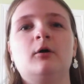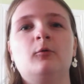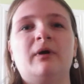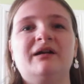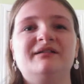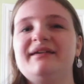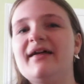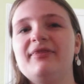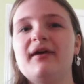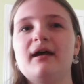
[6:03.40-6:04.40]
know where to
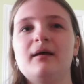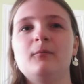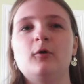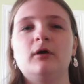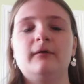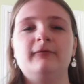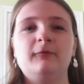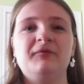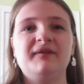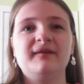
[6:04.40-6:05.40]
get them or if
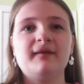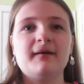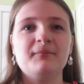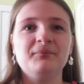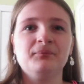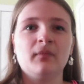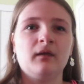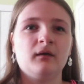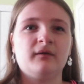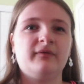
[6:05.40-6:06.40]
you've seen them,
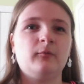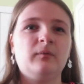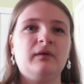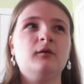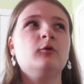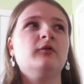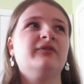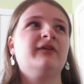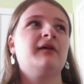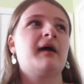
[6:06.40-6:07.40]
because it'd be cool
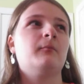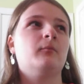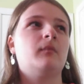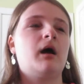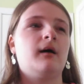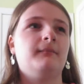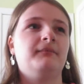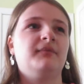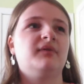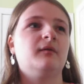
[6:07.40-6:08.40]
to get
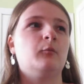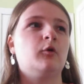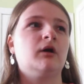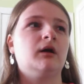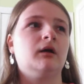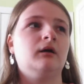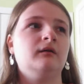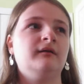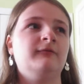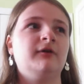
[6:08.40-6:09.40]
um, some more
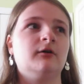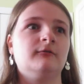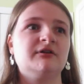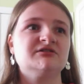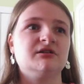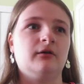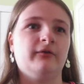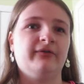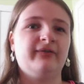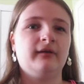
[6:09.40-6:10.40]
Nivea
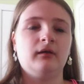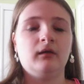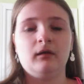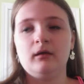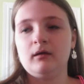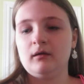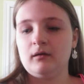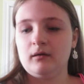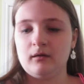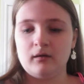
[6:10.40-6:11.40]
originals.
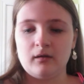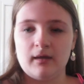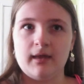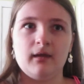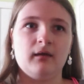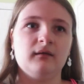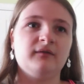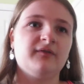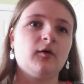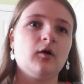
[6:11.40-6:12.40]

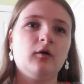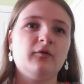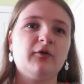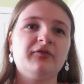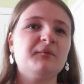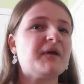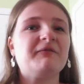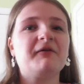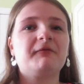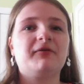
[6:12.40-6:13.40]
And so those are my
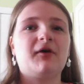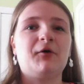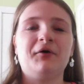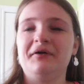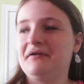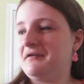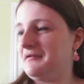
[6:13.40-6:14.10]
favorite though.